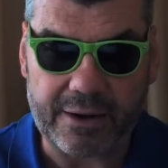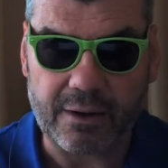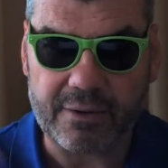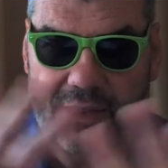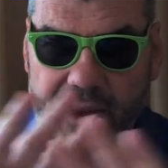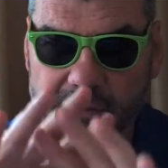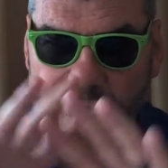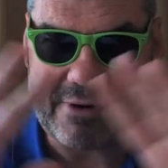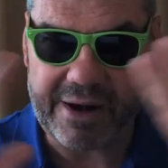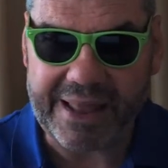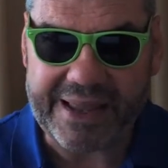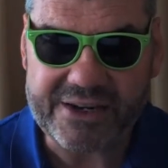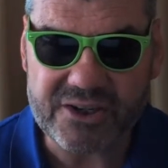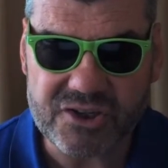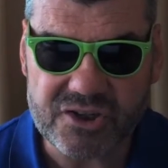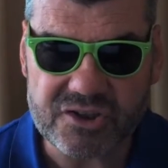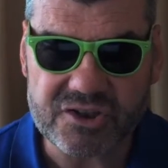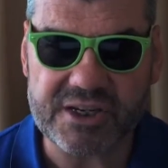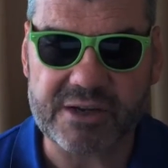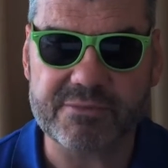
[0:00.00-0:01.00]
Are there
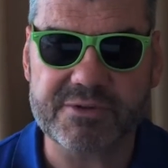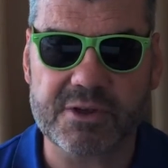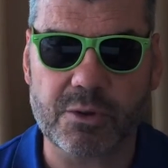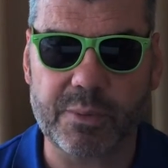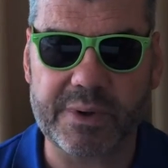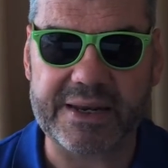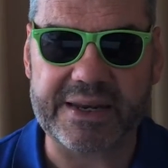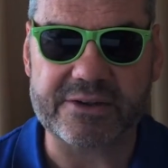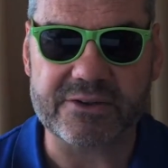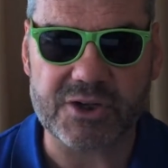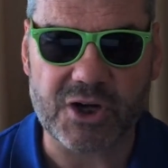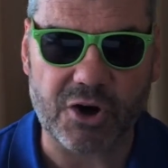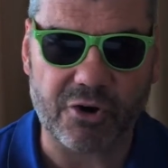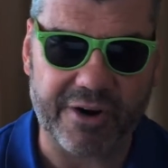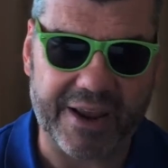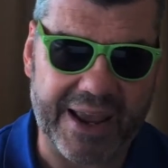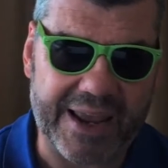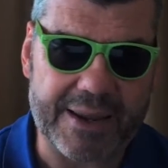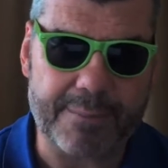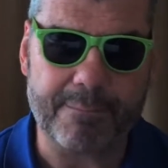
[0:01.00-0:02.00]
relationships that we need to
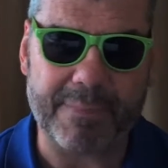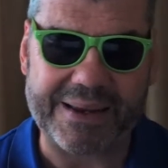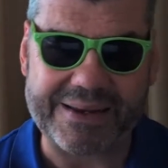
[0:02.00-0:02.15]
create,